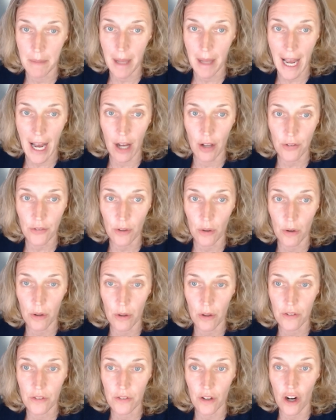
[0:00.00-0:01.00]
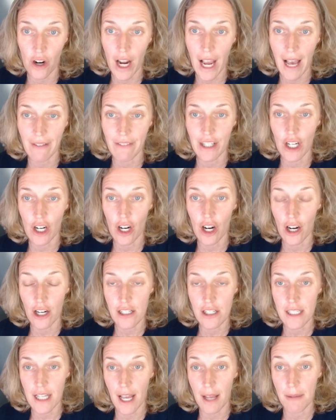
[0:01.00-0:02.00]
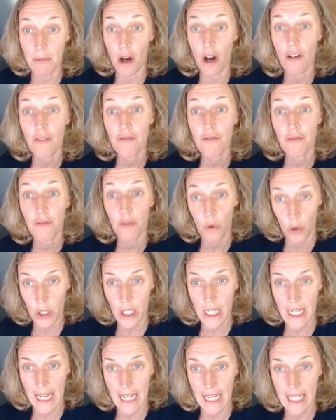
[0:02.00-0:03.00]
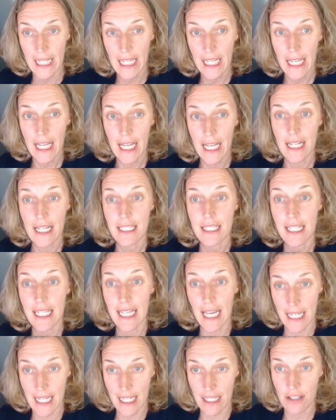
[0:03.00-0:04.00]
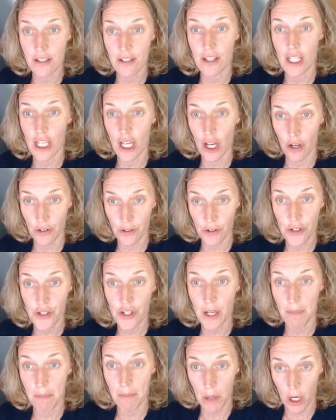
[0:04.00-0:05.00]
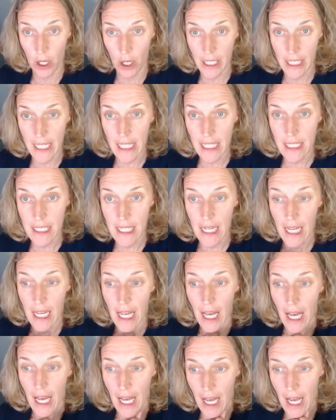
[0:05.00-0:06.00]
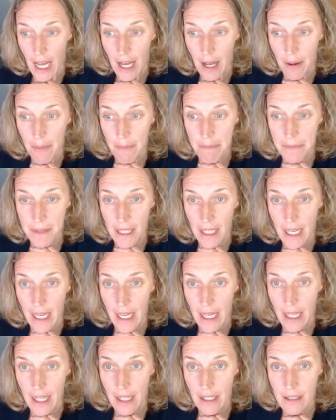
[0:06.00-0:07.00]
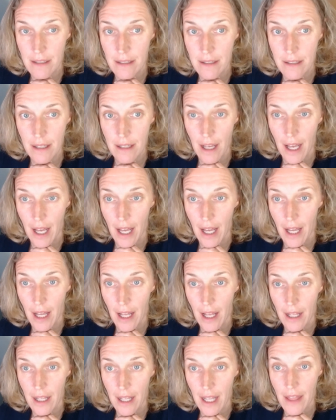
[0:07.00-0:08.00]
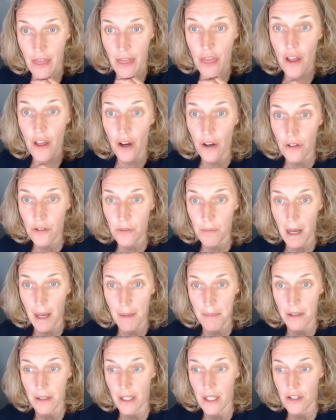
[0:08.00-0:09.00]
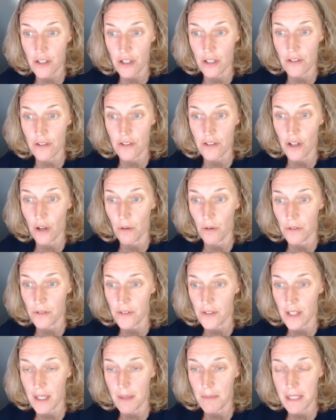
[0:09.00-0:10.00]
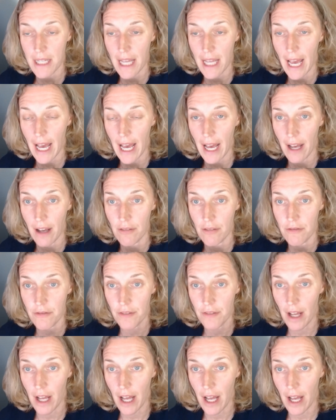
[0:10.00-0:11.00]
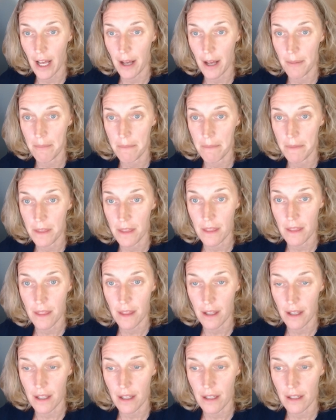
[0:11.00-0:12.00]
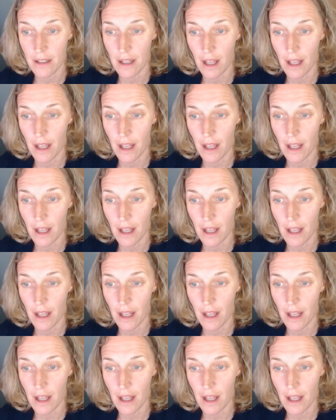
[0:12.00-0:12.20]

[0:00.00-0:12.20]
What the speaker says: households are having a hard time affording to get into the ownership market. And those populations don't seem to have the